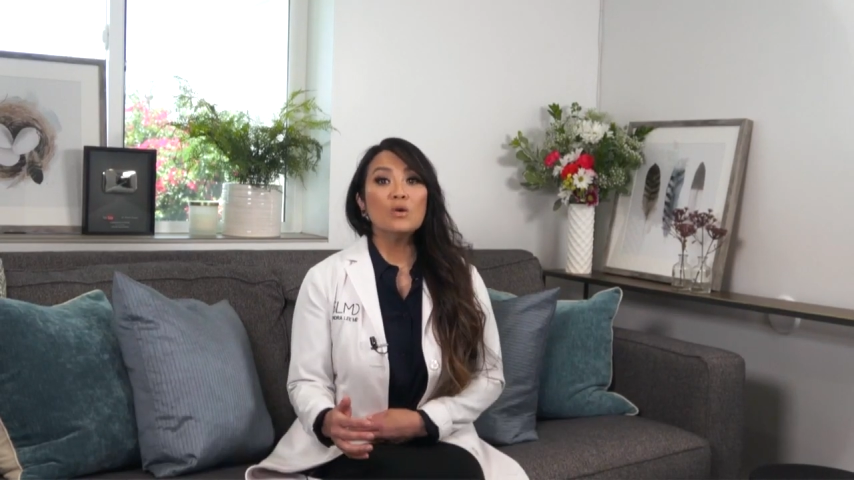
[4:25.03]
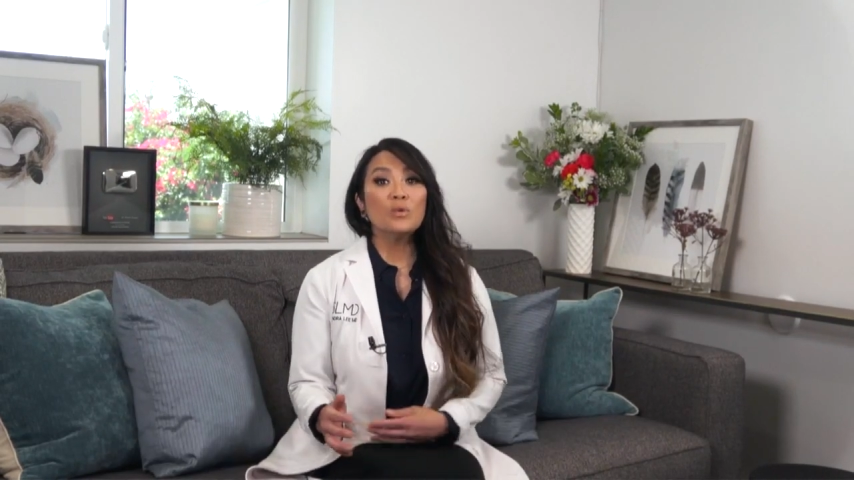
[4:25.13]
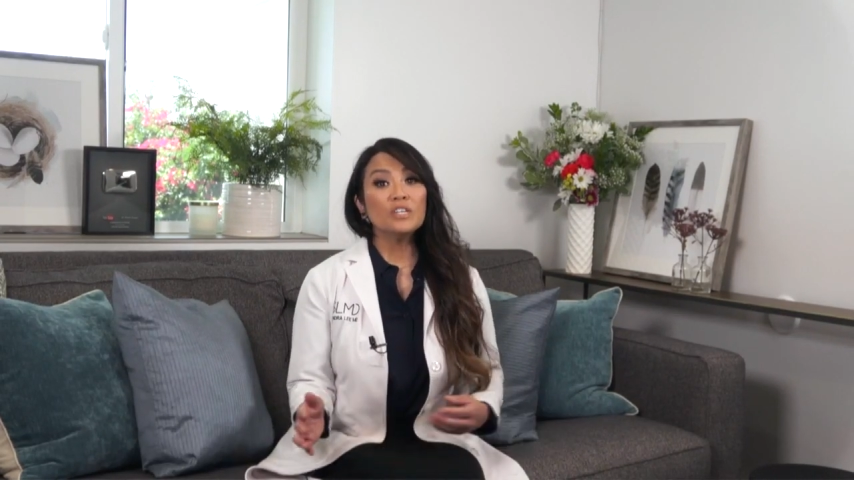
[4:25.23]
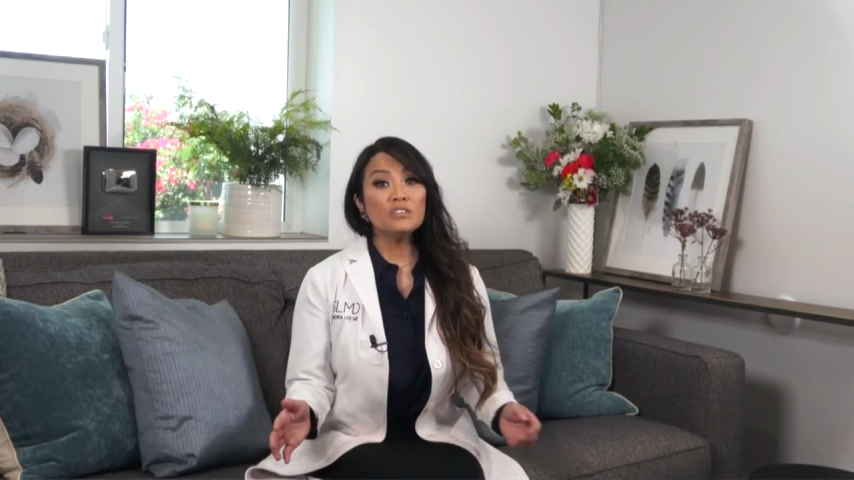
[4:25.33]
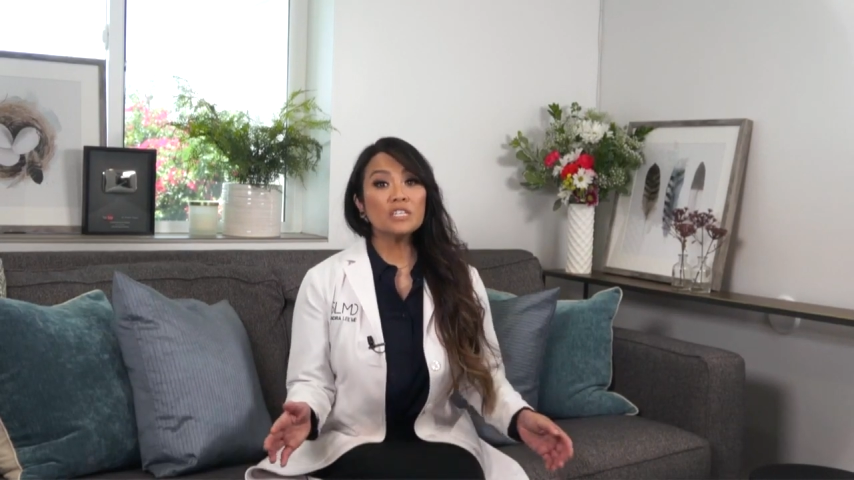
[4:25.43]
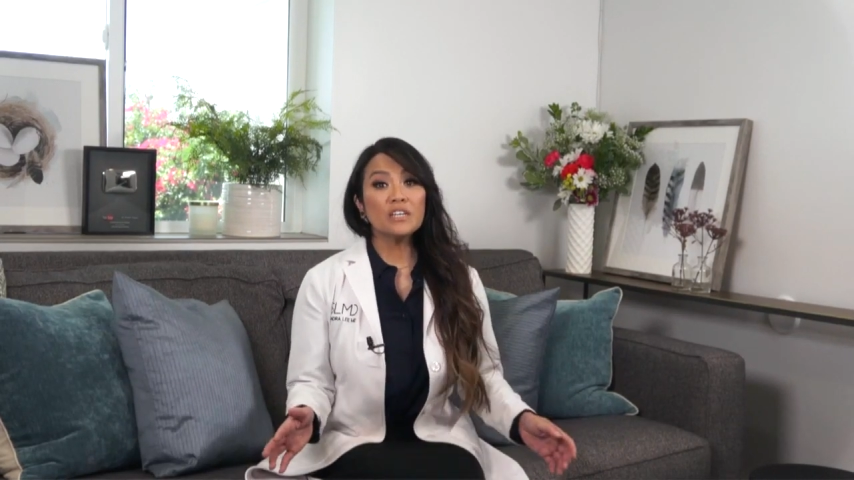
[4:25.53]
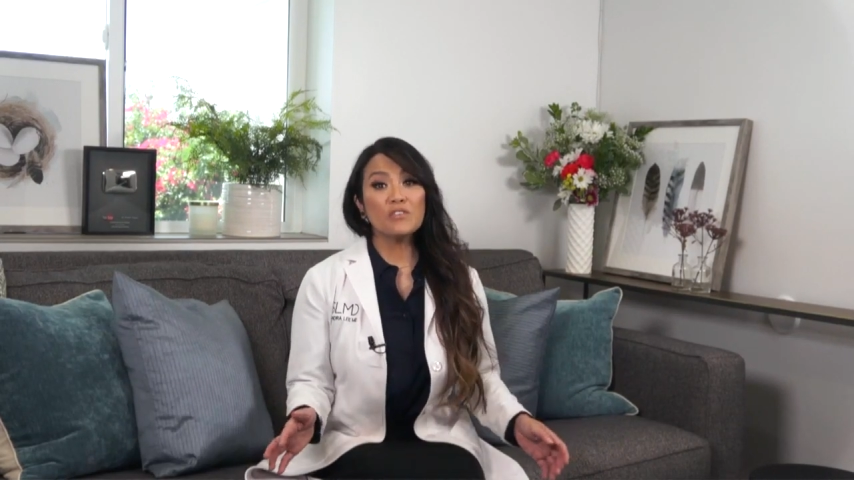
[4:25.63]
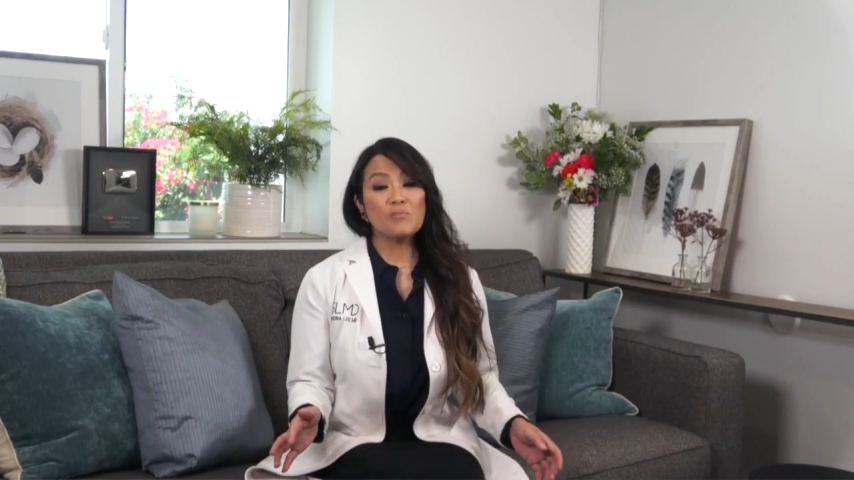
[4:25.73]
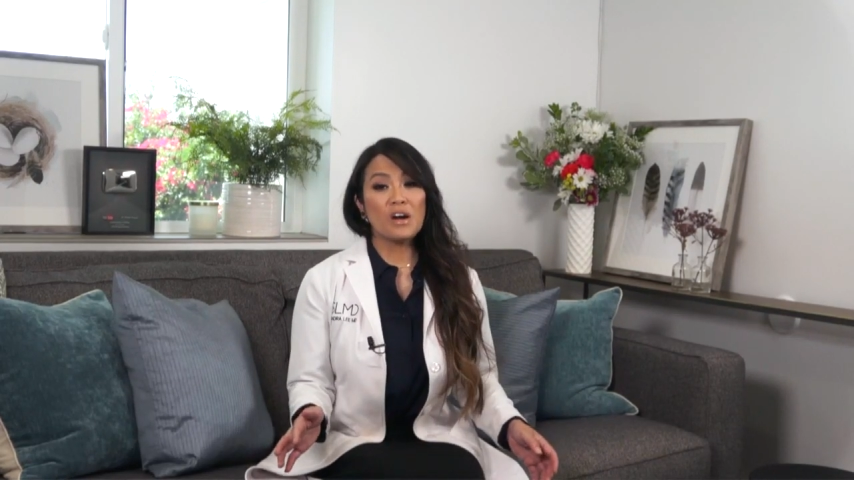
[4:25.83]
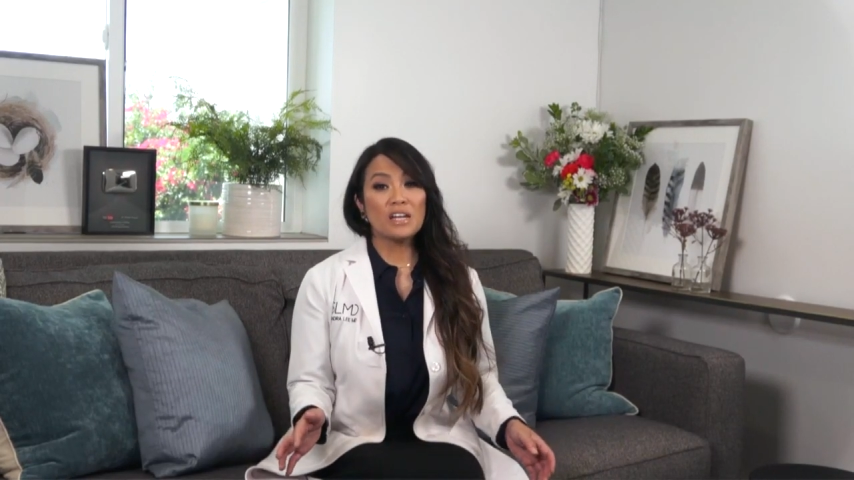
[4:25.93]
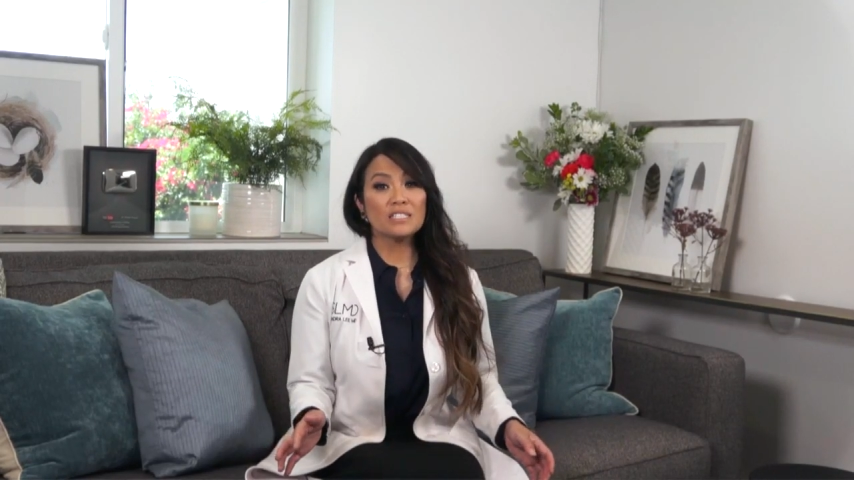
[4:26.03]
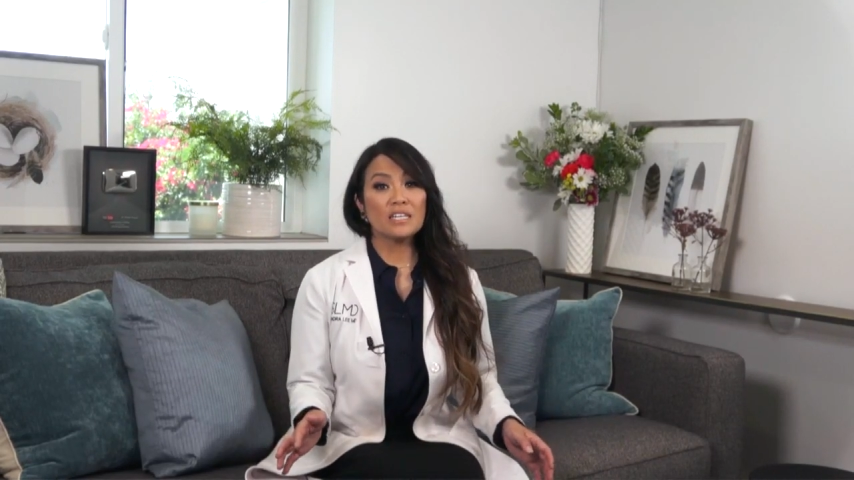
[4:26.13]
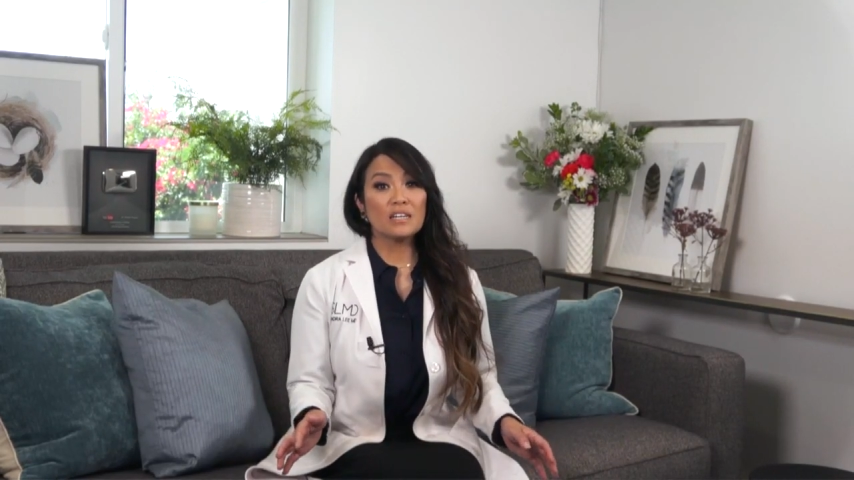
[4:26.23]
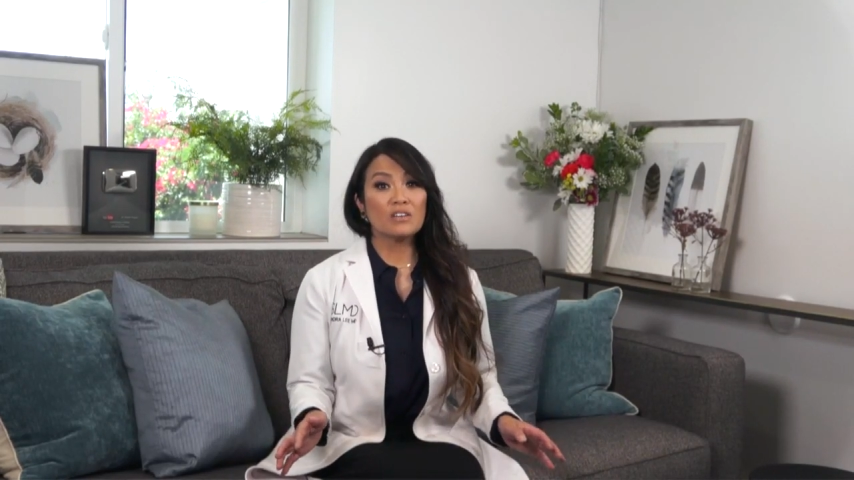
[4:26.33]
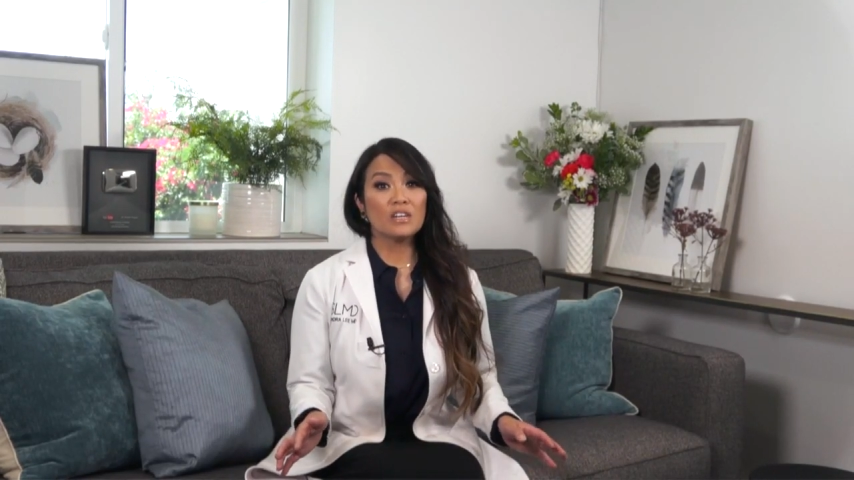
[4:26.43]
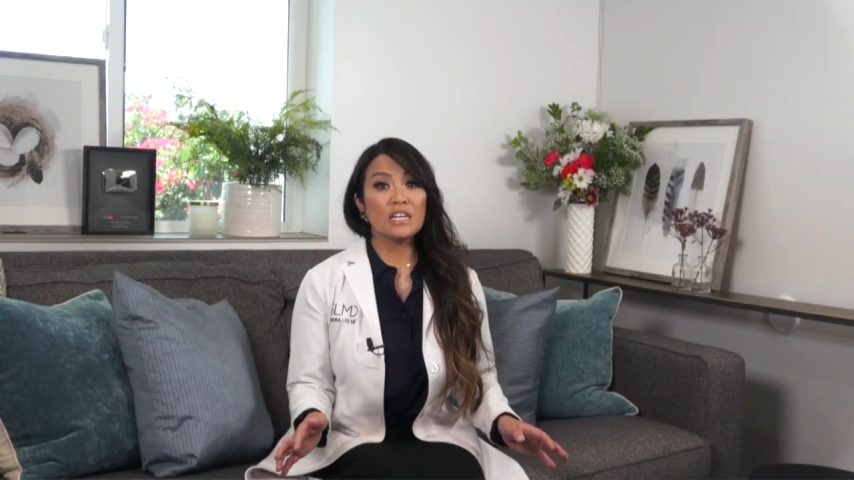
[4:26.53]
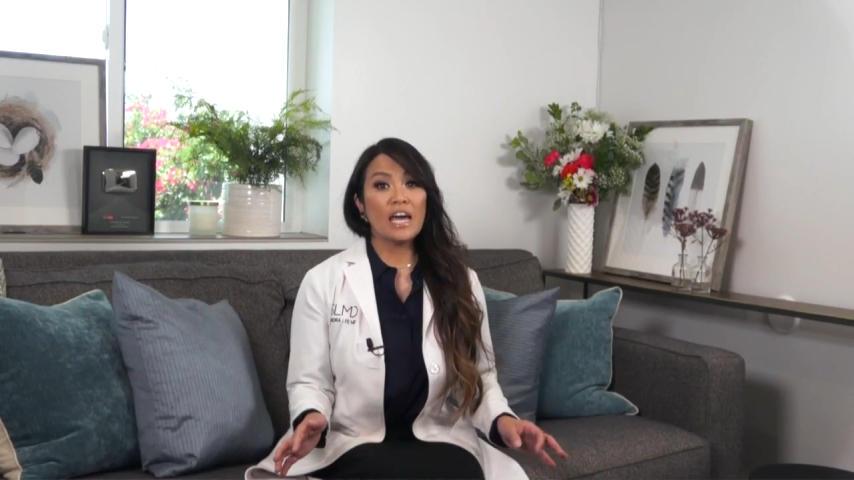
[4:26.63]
When you're looking for products that are gonna